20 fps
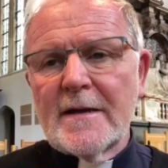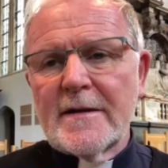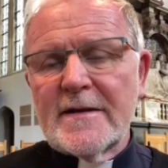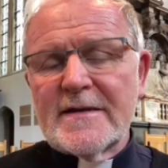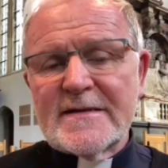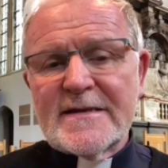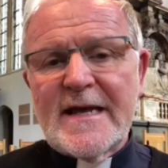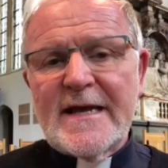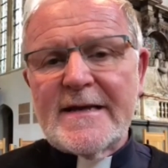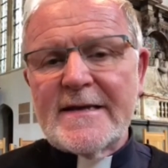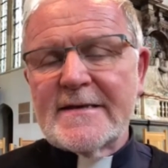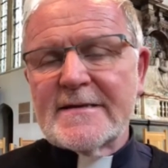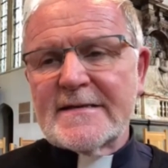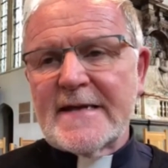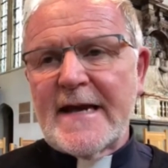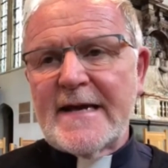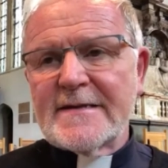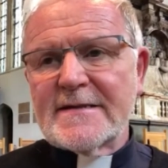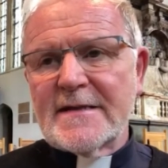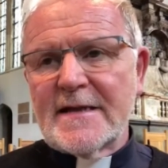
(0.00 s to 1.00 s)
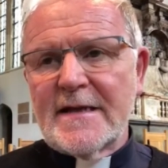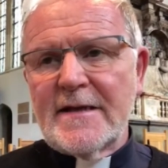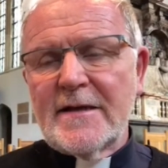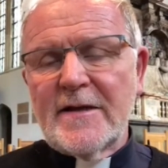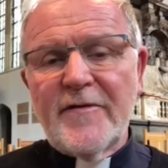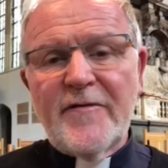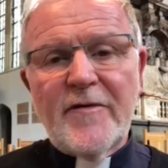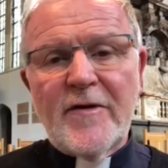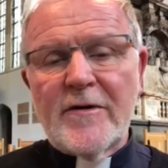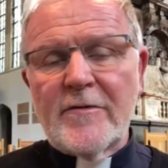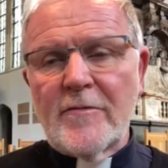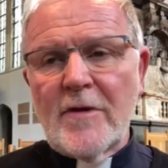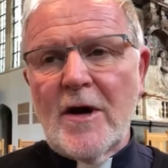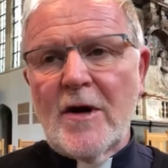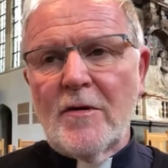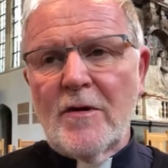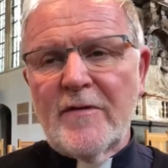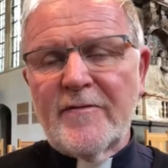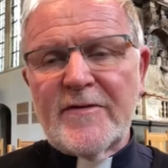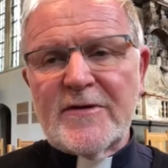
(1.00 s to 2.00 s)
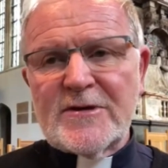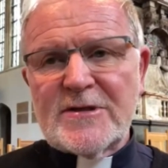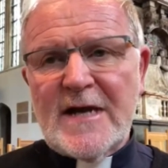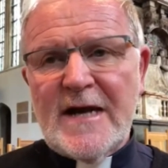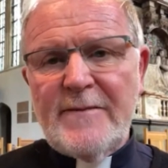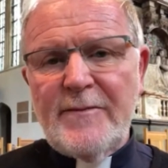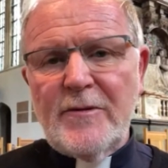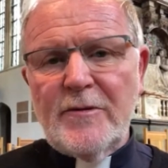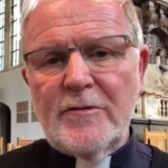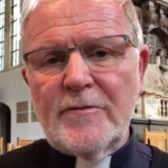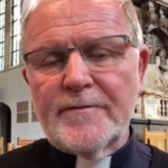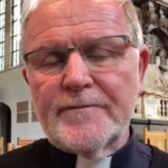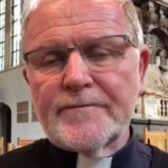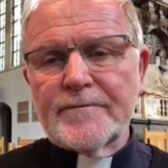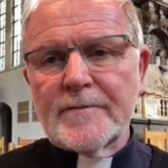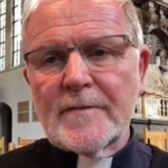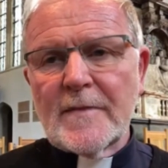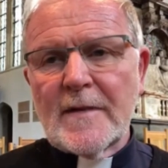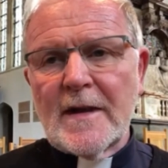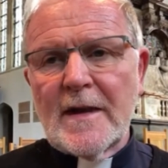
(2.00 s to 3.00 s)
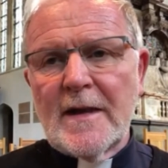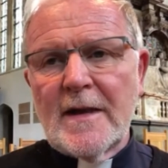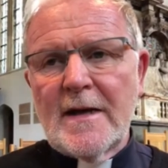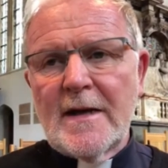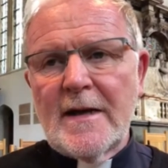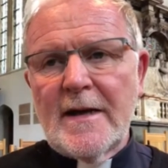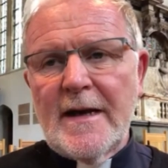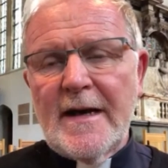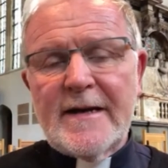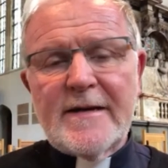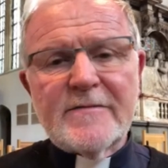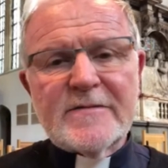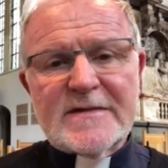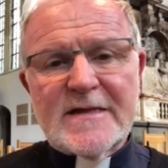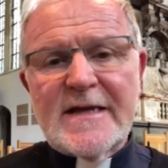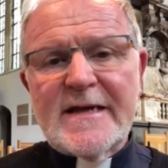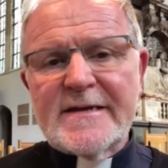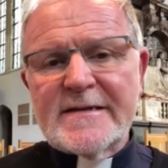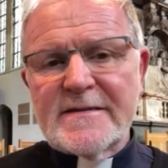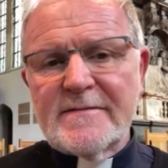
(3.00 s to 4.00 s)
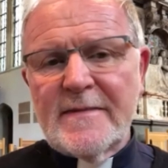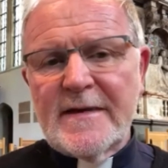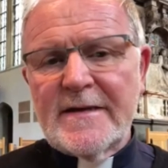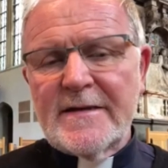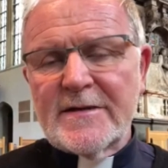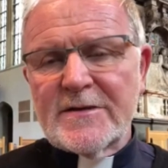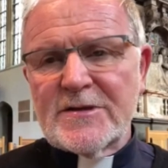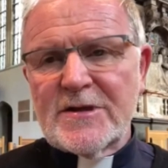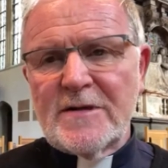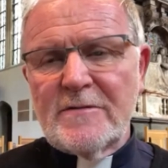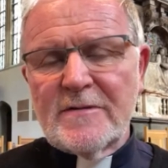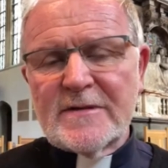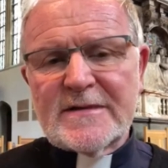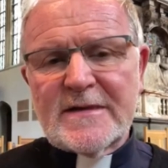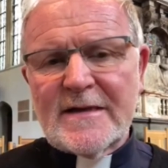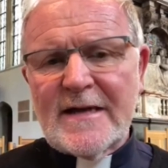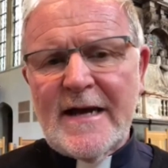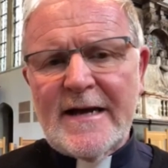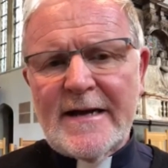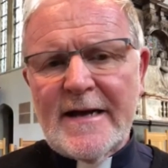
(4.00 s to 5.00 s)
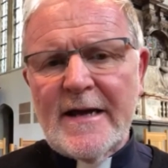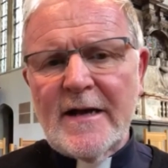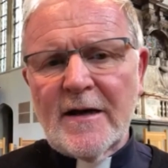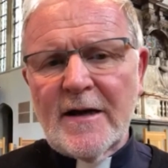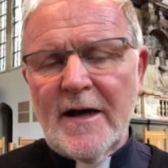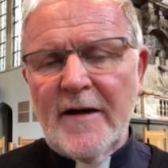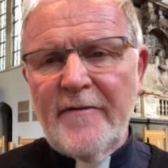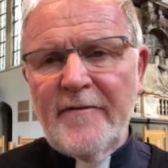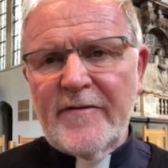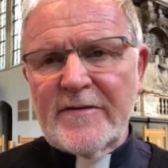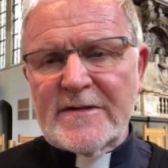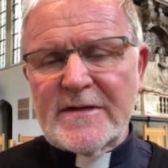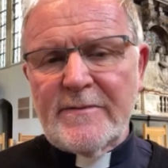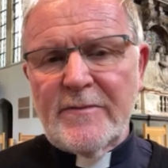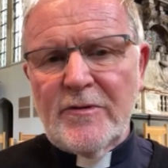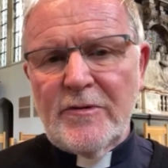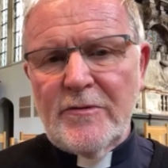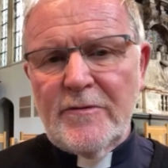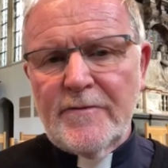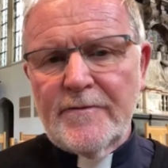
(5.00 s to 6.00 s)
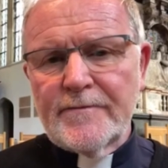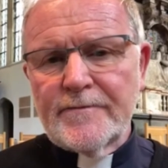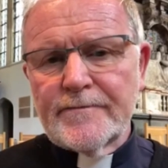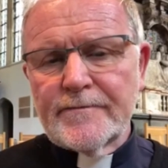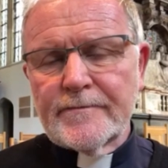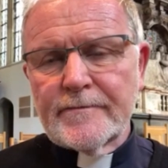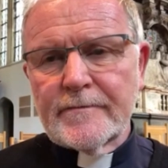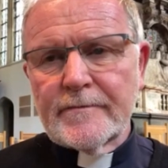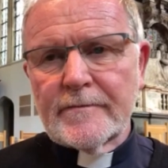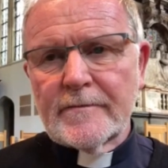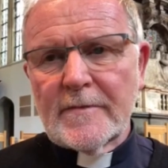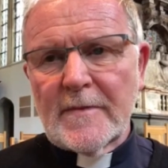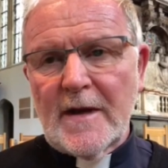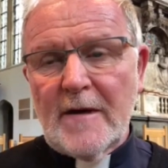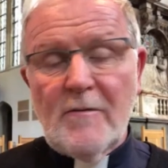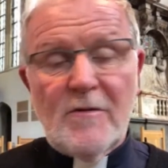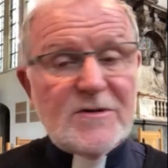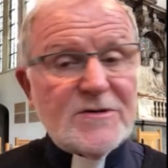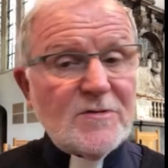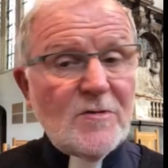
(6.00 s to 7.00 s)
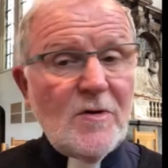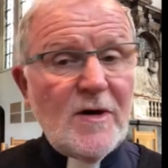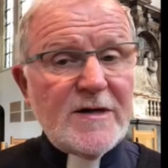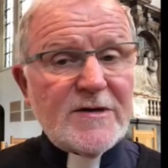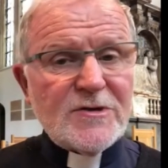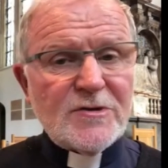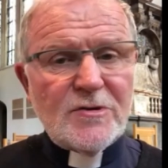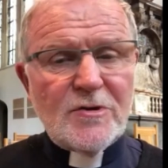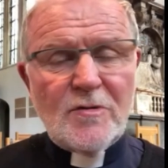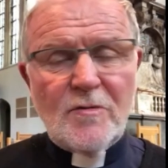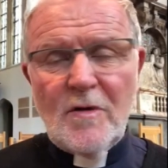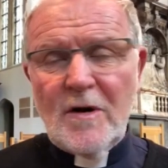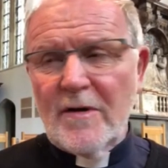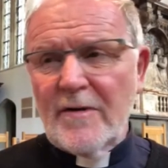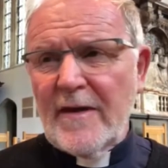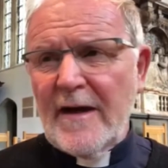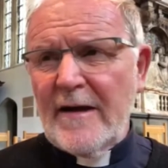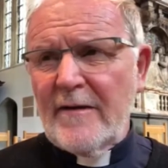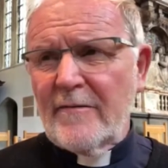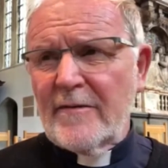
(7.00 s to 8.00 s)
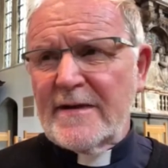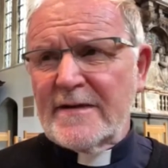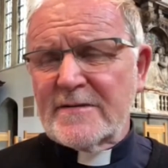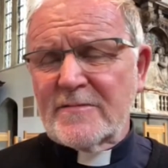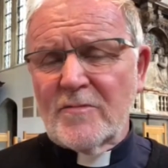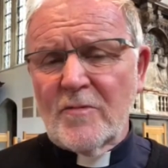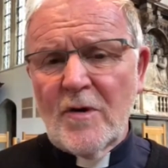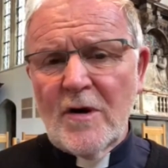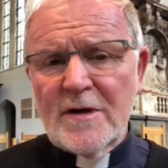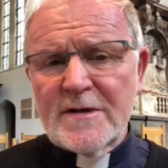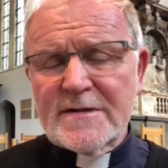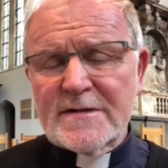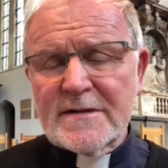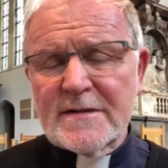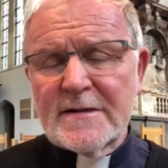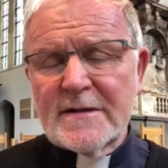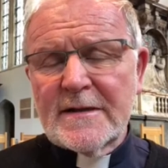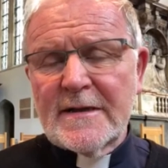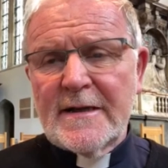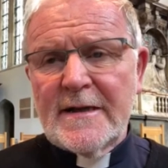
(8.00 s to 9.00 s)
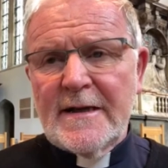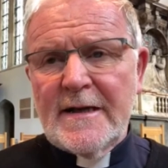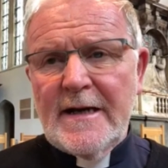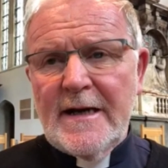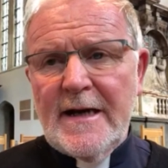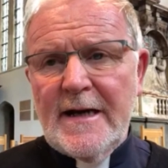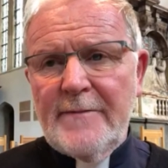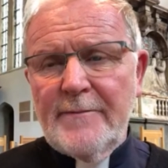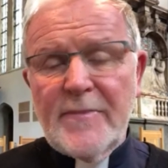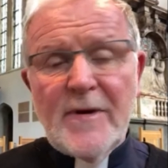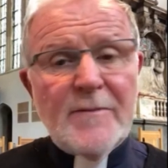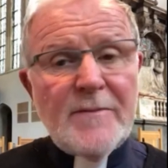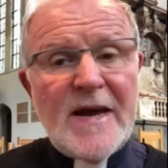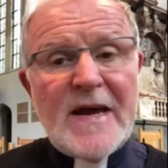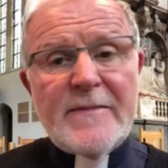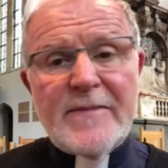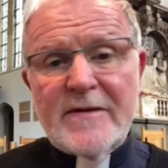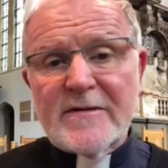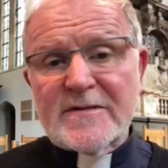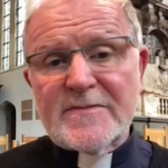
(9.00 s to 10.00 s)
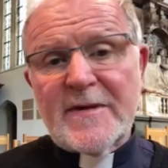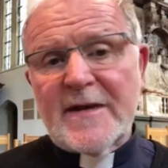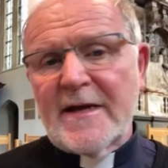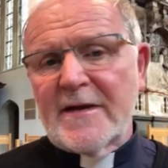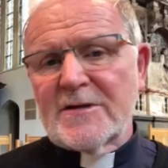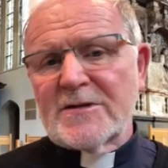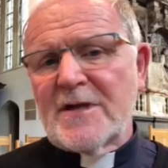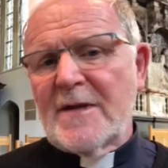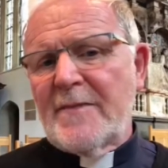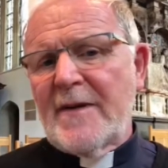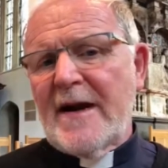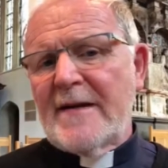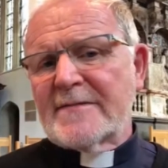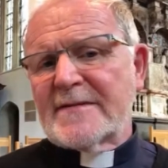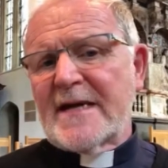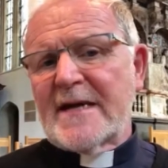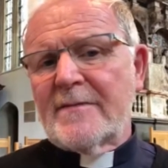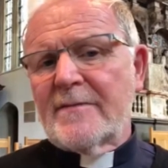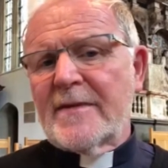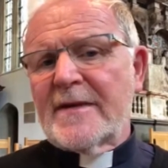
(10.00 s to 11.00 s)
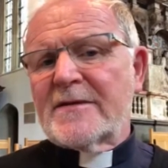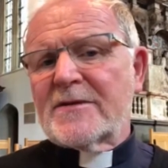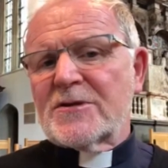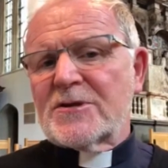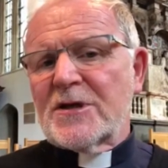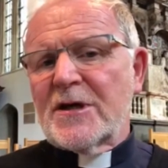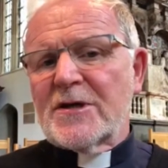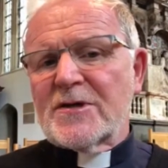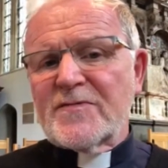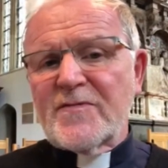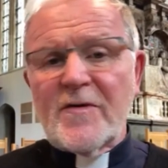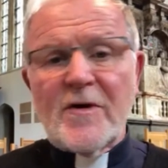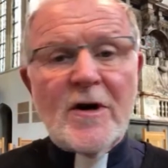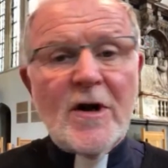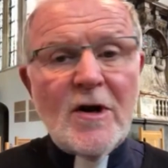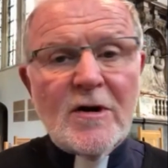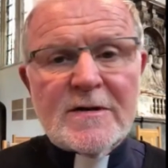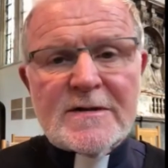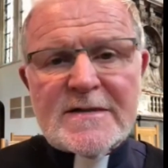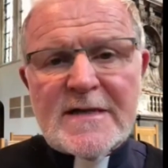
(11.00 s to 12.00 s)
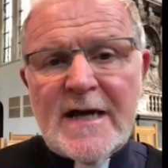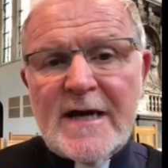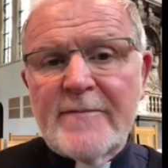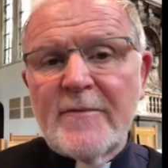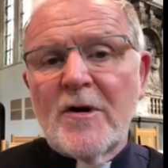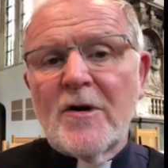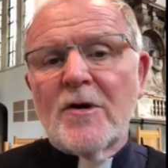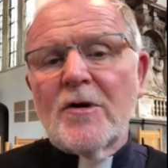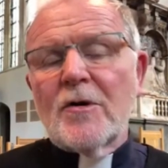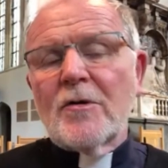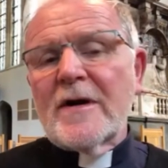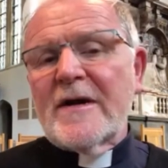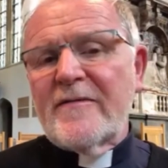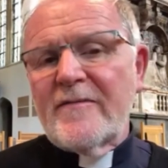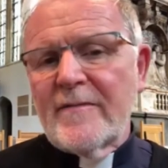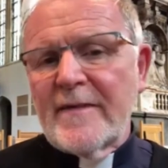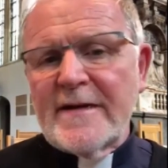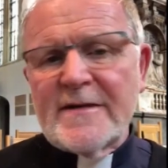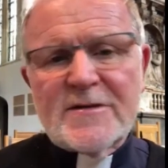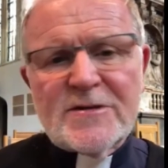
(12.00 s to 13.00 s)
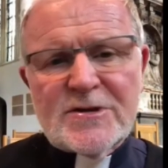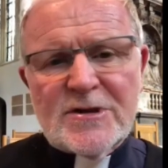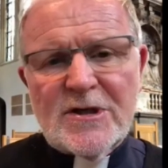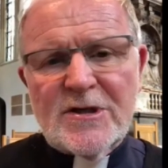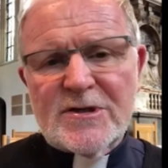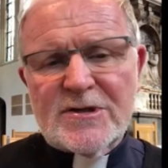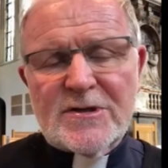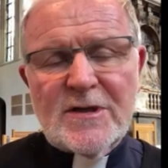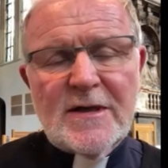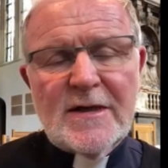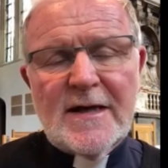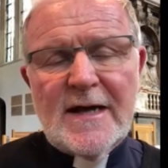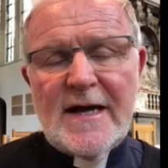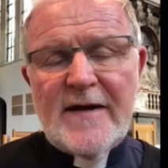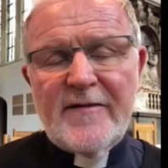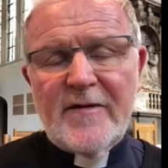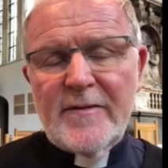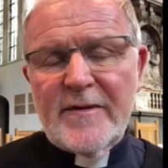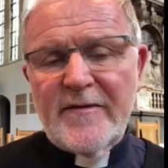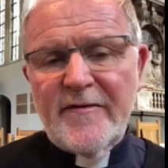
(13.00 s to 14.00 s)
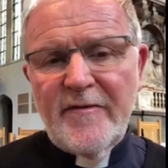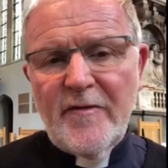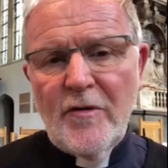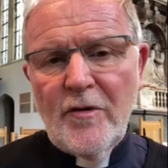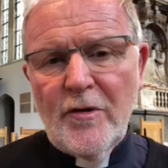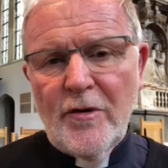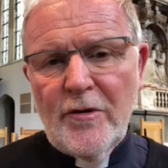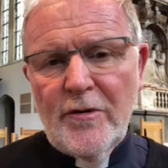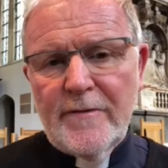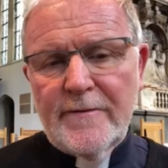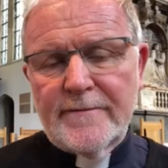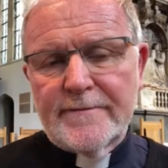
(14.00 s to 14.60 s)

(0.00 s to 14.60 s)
This lady sat in the front row of the chapel, and it was clear to me that she was slightly uncomfortable. I wasn't quite sure what that reason was, but maybe it was because she perhaps hadn't been to church for a long time or even been to church ever before.